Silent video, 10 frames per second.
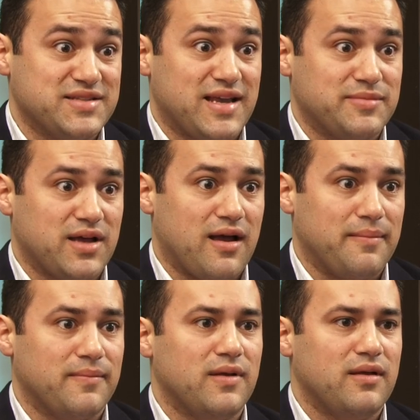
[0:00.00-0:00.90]
the same
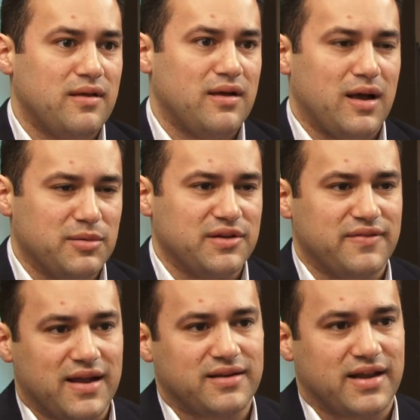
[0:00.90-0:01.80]
time, I believe
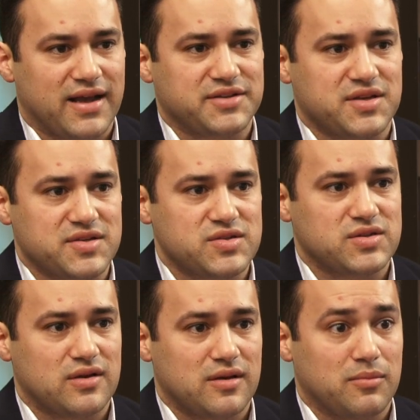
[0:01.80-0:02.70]
that connects
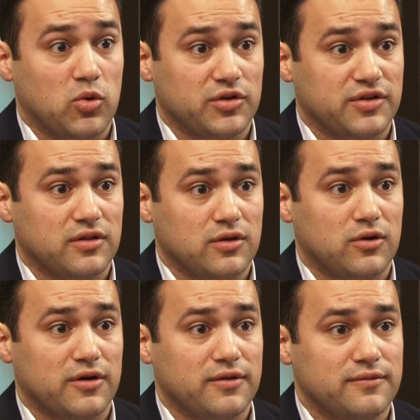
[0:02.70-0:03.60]
us more to the
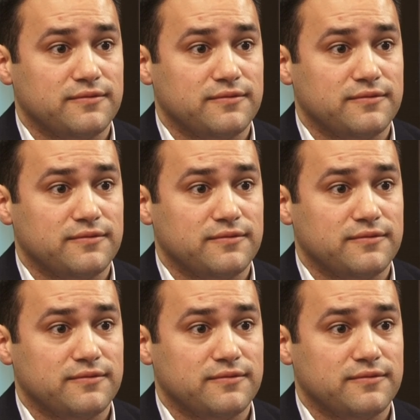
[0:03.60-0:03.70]
Lord.